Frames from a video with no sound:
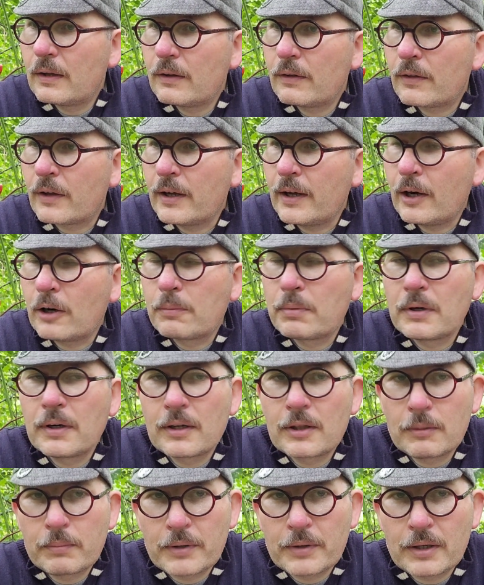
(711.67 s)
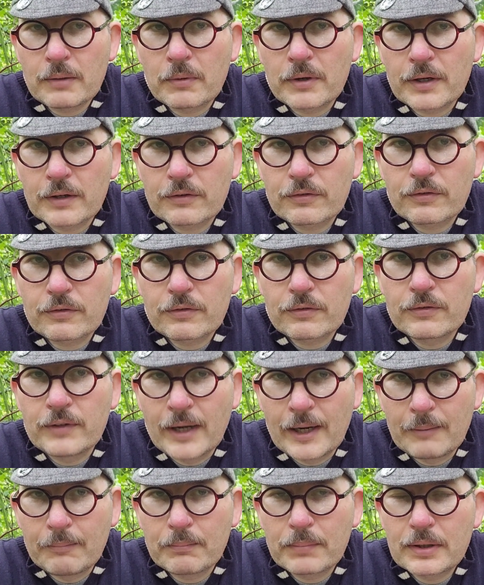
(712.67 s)
They help a little bit when it's
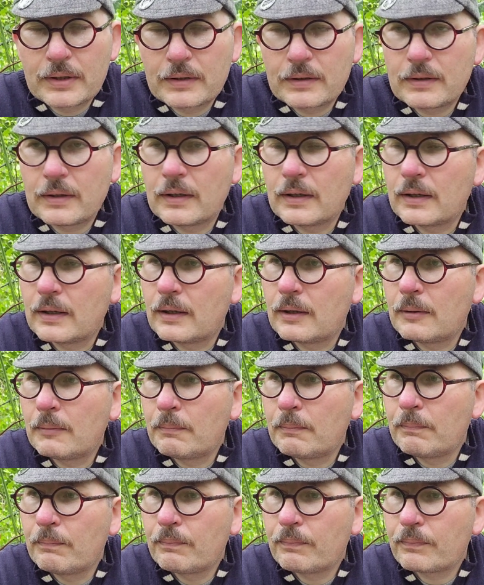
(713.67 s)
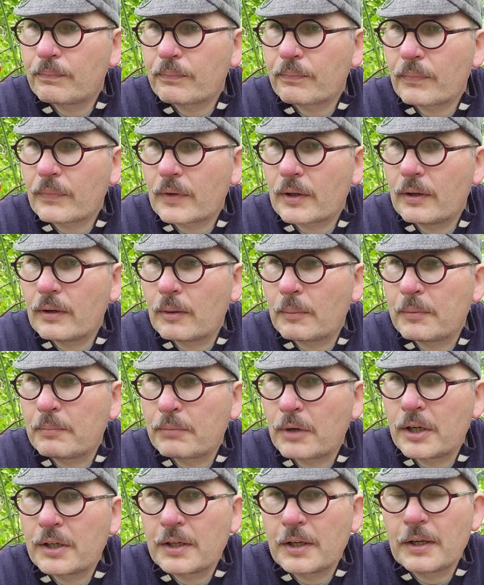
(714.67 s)
damp. I mean,
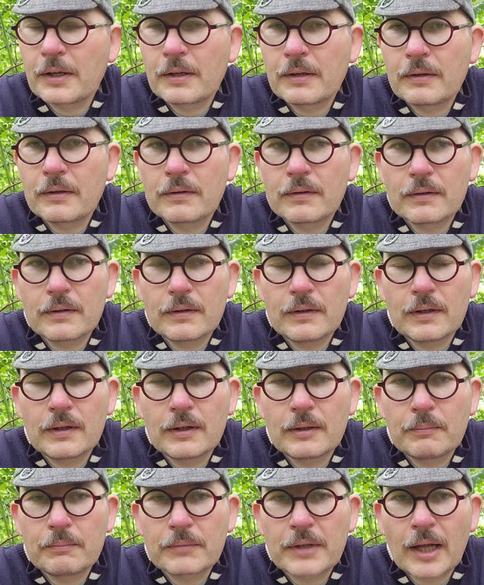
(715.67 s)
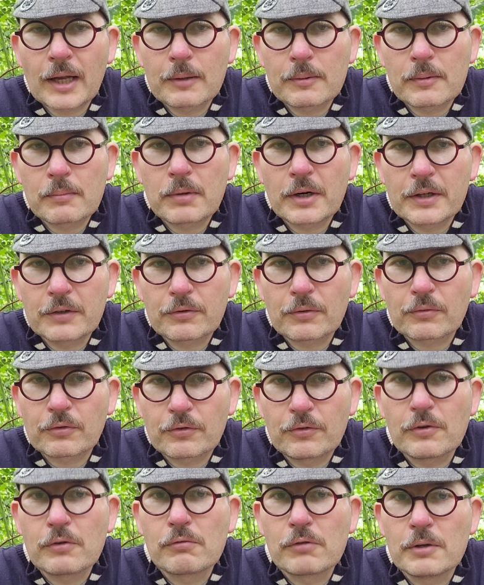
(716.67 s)
braking caliper brakes on
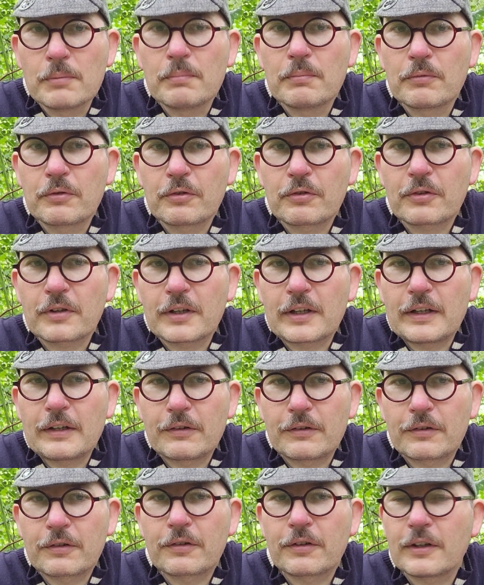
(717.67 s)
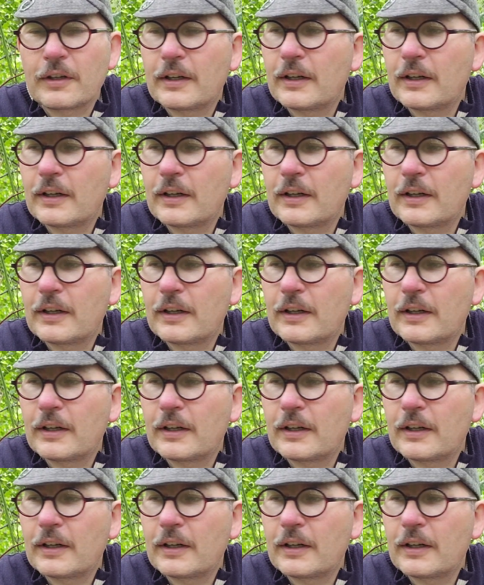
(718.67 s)
steel rims is